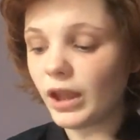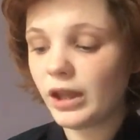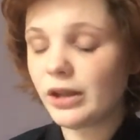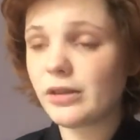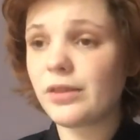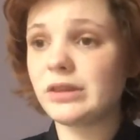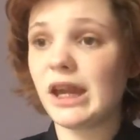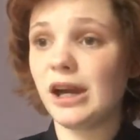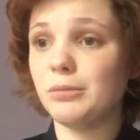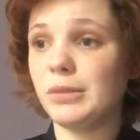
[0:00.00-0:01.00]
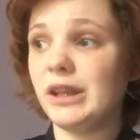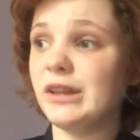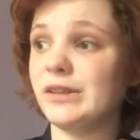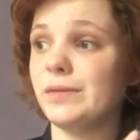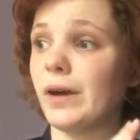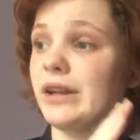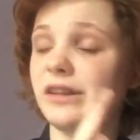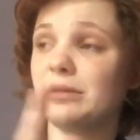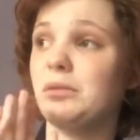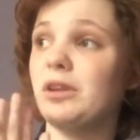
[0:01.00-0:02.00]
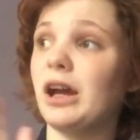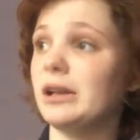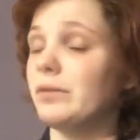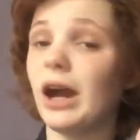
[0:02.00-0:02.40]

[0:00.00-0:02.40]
Another thing that helped me is finding something that I love.